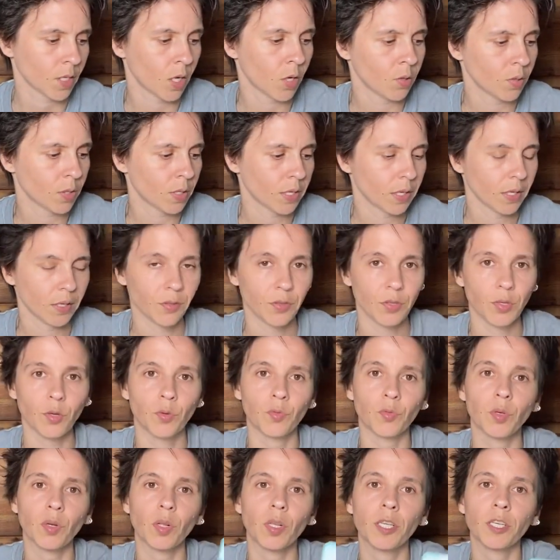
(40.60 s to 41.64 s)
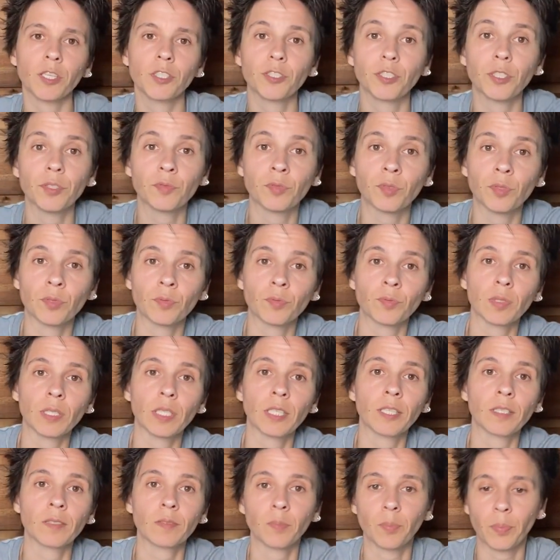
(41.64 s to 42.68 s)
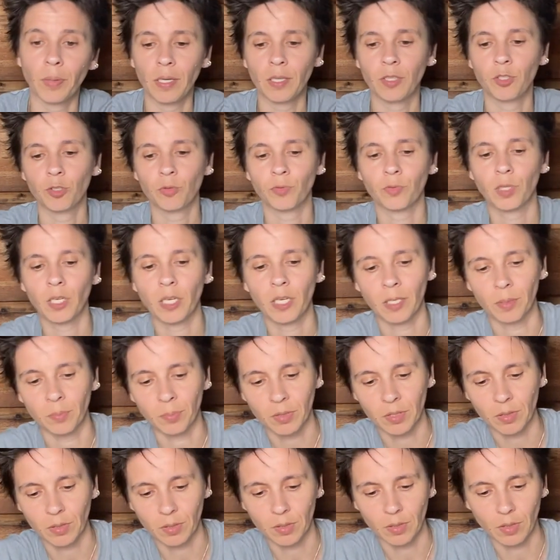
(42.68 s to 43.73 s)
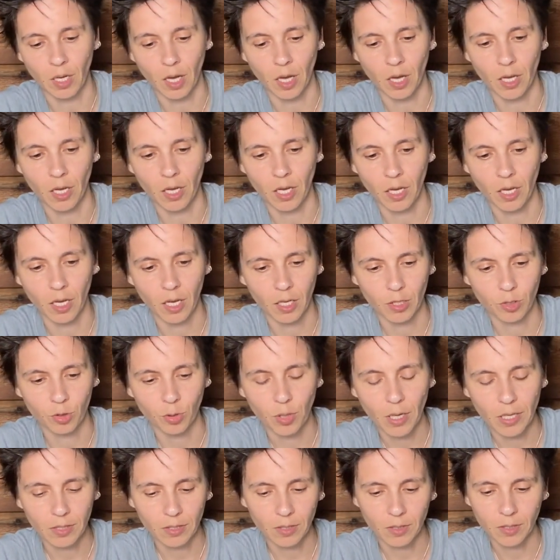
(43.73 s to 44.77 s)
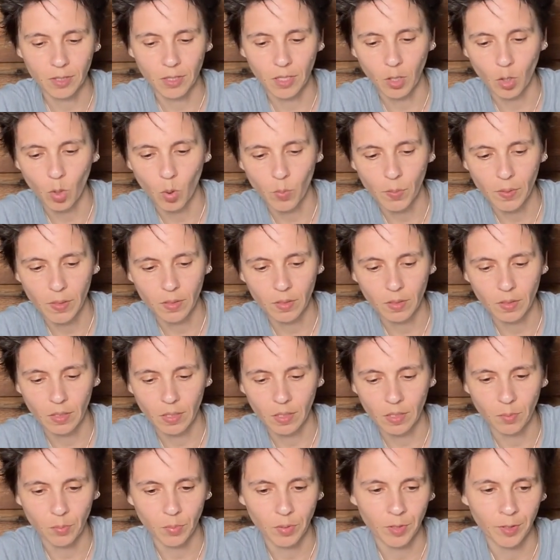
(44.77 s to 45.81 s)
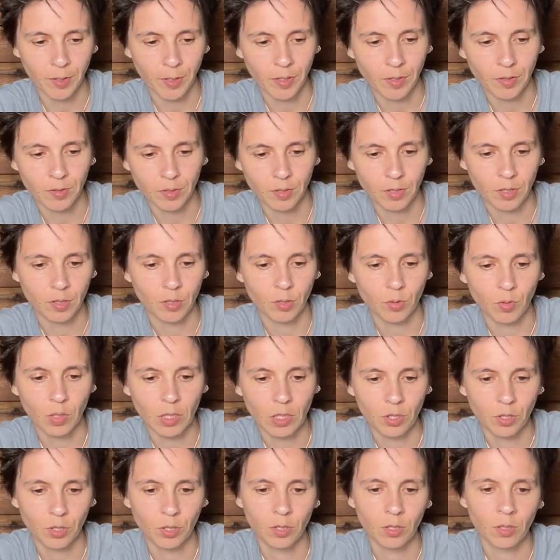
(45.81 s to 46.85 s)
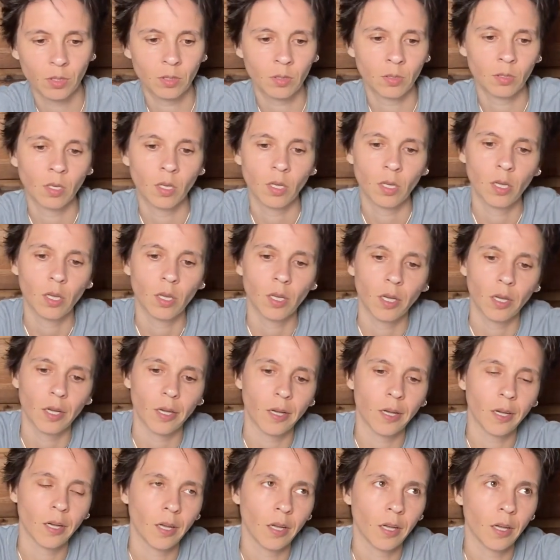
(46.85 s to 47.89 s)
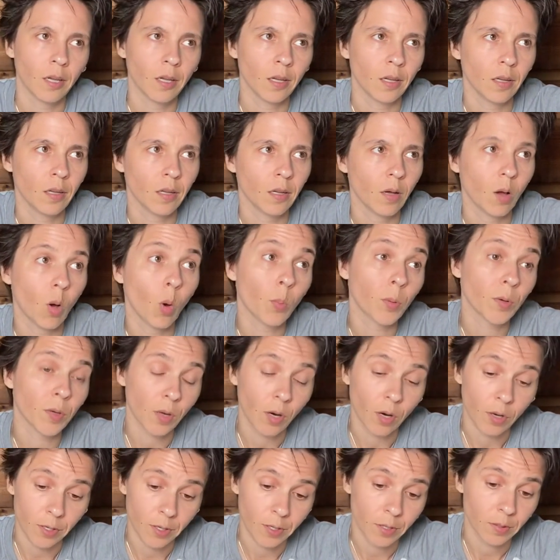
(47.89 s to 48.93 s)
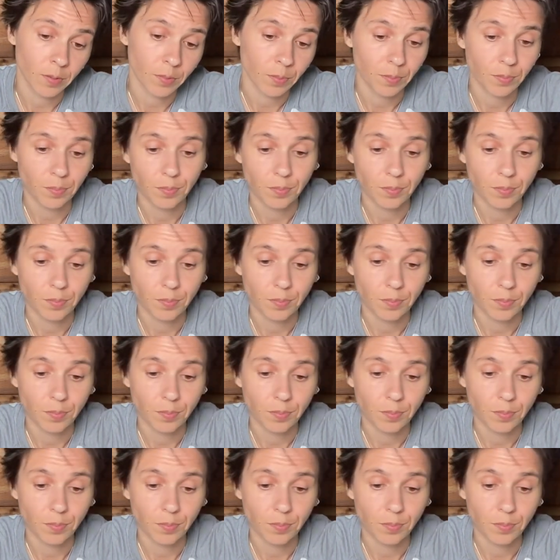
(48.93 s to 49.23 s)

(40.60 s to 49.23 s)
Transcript: Okay, the overall energy for the reading, the Page of Cups. Uh, trying to stay open in a particular situation, uh, open-hearted,